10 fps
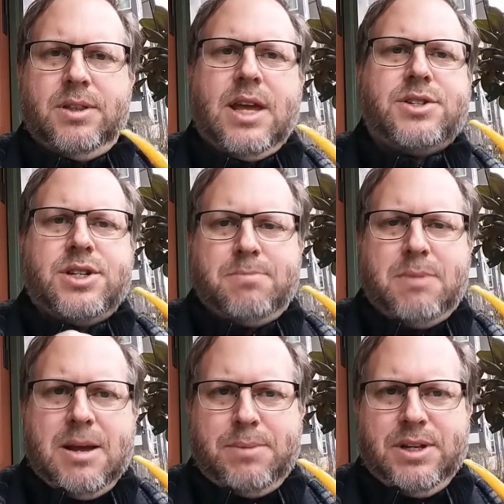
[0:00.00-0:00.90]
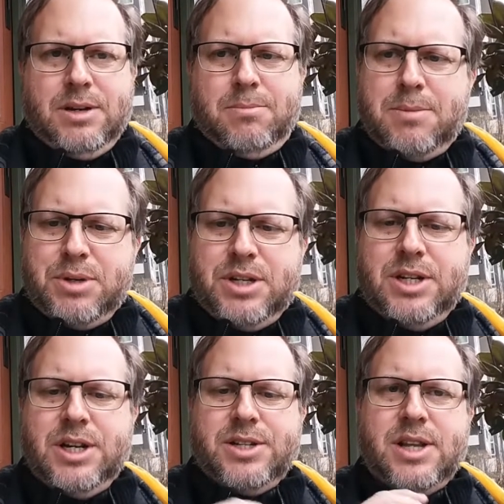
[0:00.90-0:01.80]
that's just my opinion. My
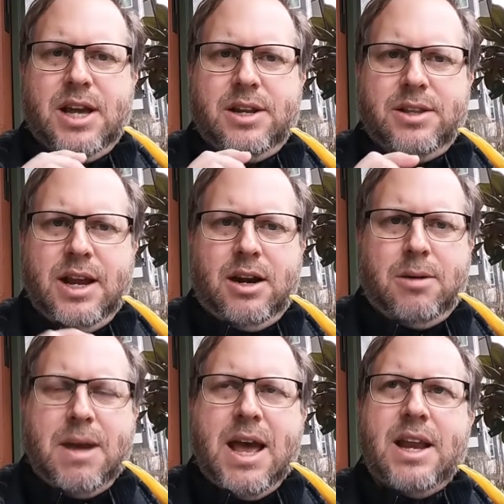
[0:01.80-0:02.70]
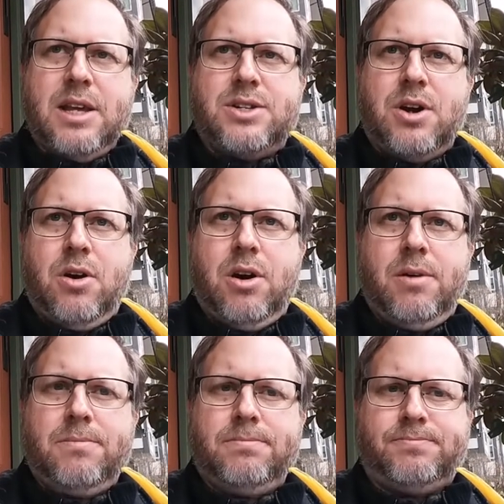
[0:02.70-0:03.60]
opinion is that the aromatics
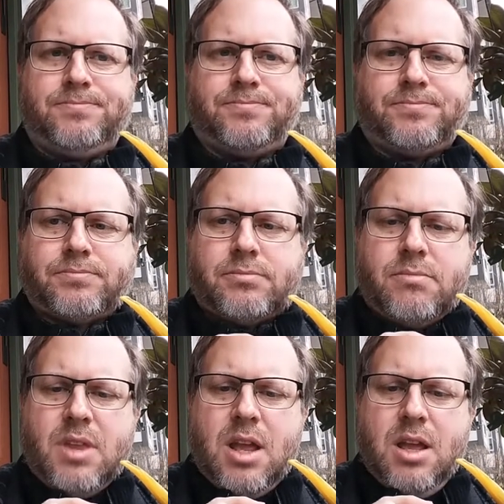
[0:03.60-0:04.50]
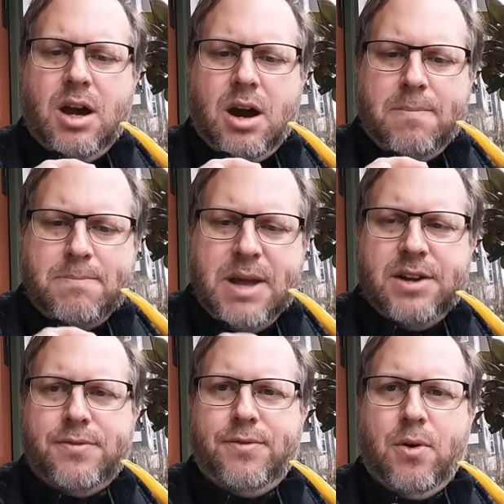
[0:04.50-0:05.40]
are
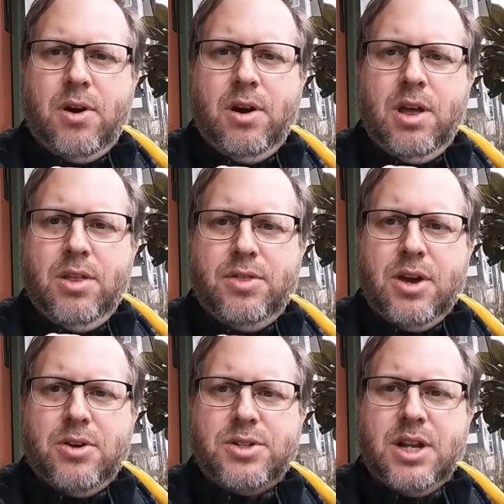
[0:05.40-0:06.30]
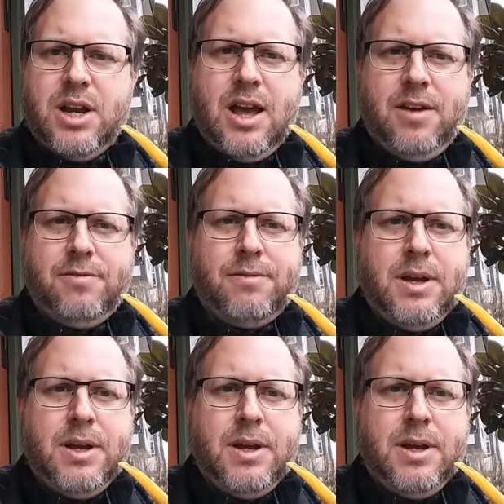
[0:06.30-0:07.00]
meant for those that have